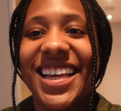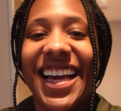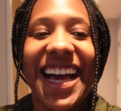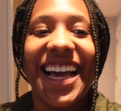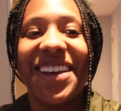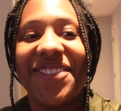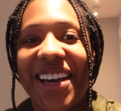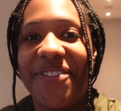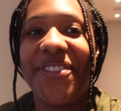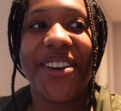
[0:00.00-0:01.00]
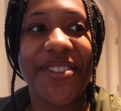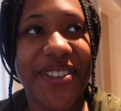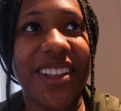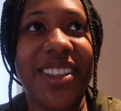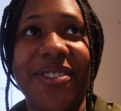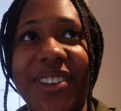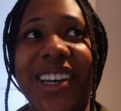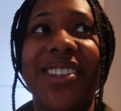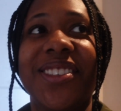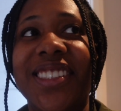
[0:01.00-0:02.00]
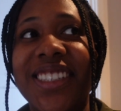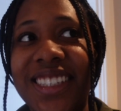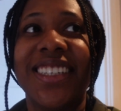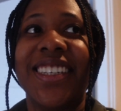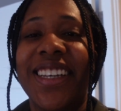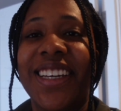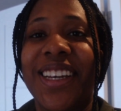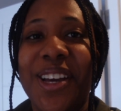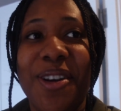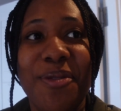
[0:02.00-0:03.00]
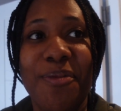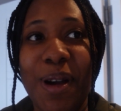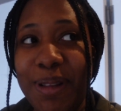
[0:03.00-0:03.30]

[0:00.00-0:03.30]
I am happy. I finally found my